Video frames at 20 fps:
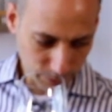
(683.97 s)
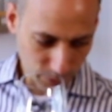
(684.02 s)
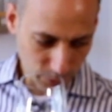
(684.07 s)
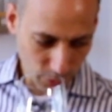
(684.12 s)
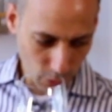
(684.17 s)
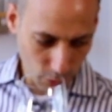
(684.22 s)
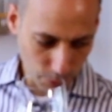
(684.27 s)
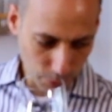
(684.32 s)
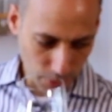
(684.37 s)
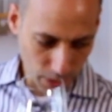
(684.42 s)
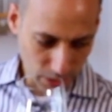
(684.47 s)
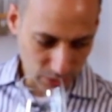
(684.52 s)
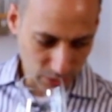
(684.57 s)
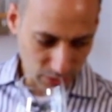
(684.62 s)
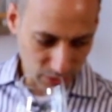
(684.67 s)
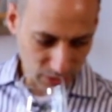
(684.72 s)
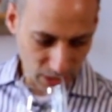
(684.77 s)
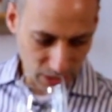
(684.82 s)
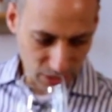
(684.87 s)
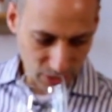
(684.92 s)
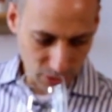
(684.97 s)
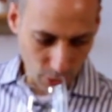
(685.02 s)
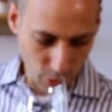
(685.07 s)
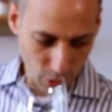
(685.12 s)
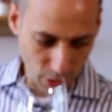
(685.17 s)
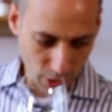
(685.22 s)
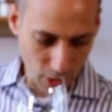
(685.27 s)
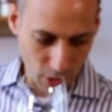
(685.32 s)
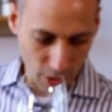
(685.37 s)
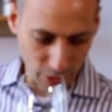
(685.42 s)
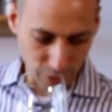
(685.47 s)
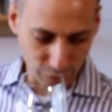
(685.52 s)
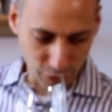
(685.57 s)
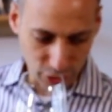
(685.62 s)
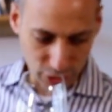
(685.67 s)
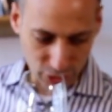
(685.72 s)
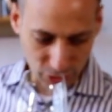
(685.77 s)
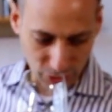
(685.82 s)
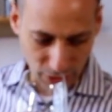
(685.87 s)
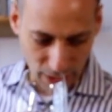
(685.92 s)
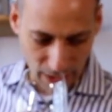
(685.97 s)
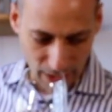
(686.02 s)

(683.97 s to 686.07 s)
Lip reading: No pesticides, no artificial